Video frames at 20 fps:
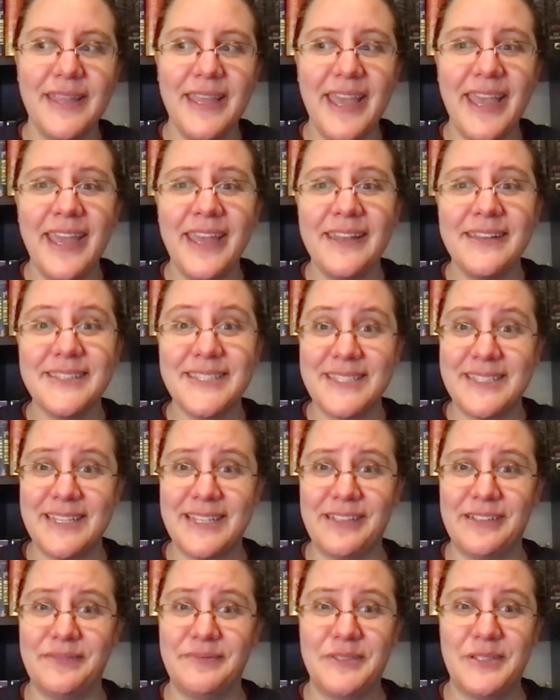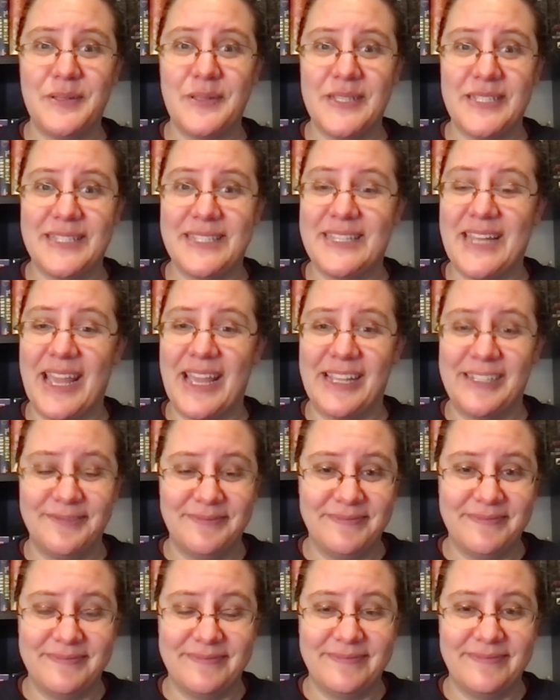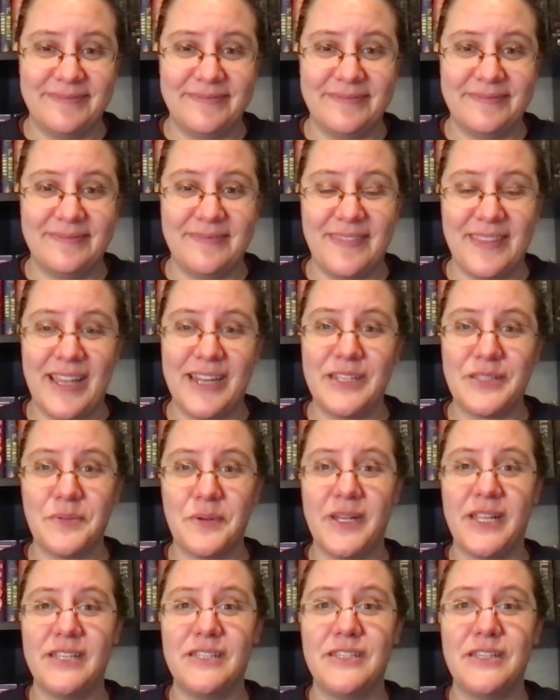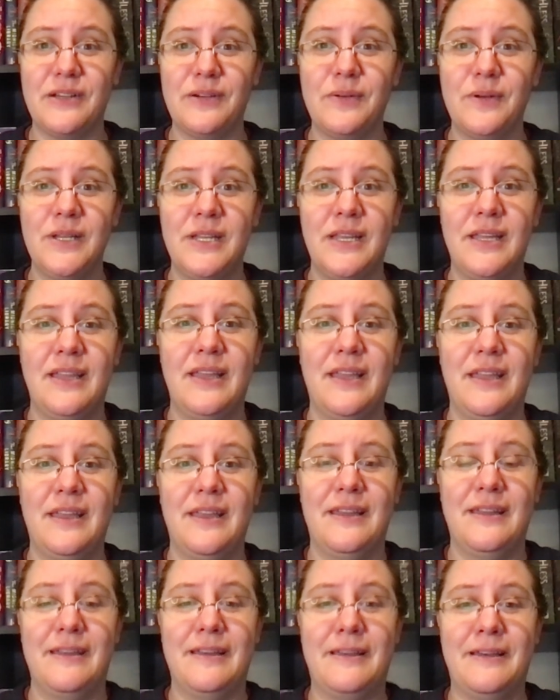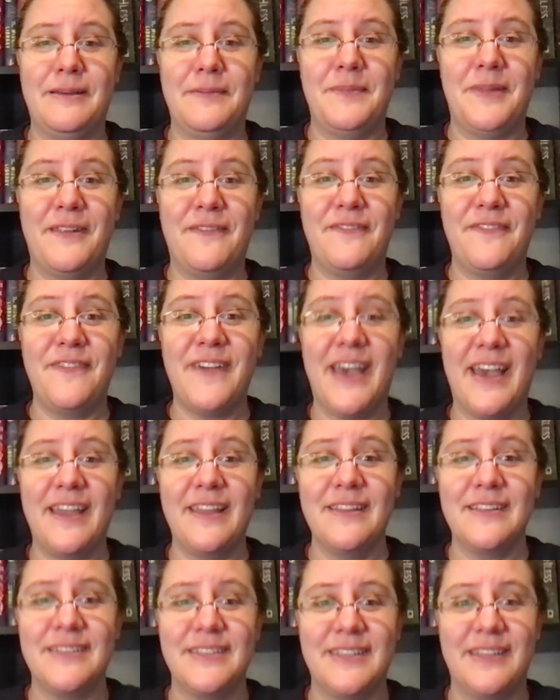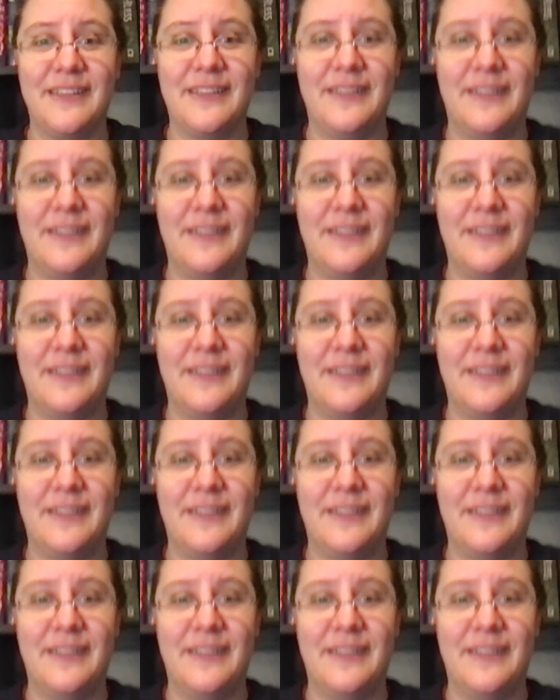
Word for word: And still to this day, that is what I do. Um, in fact,